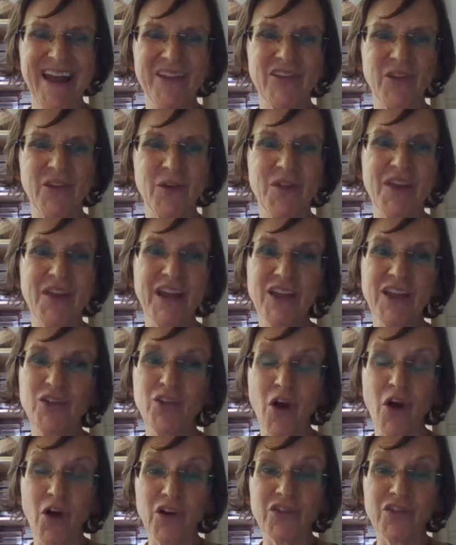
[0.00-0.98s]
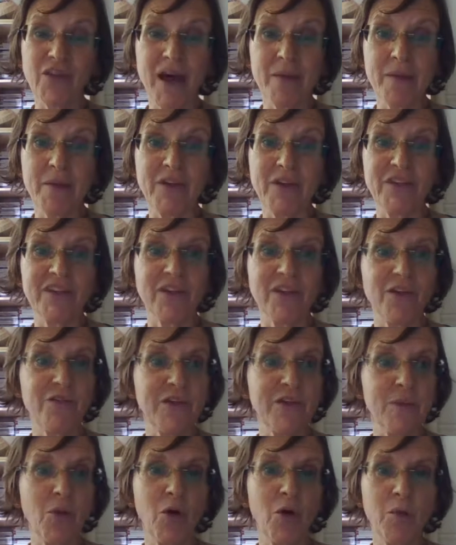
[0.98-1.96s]
So a thank you to Oxfam and
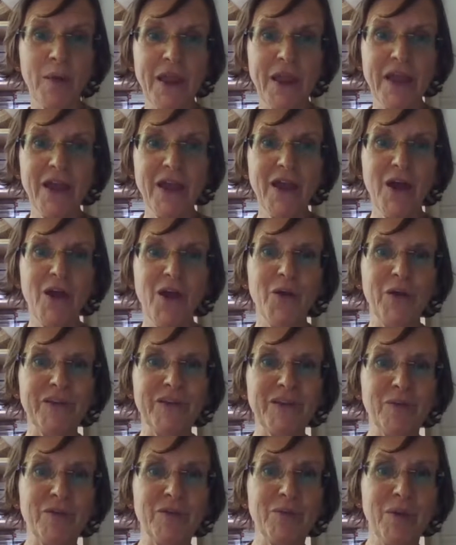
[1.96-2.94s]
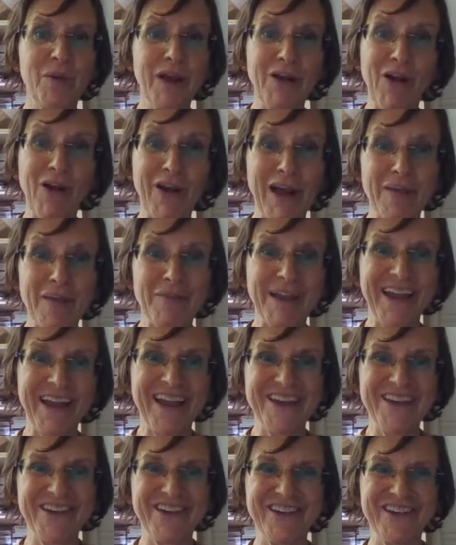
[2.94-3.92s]
Sophie Morby, who accepted my grant
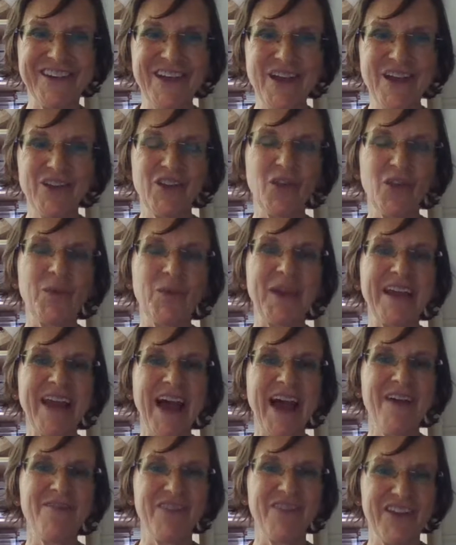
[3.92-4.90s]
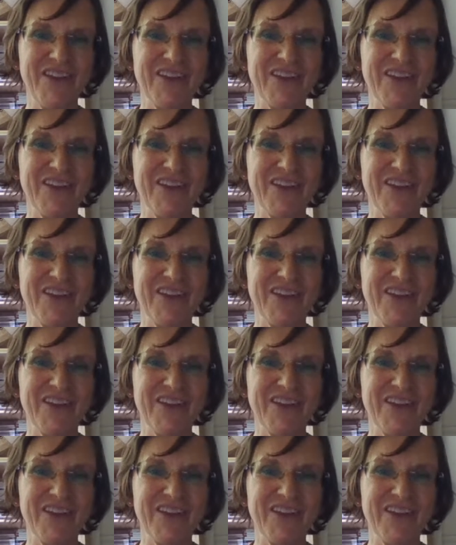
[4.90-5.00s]
application so that we can have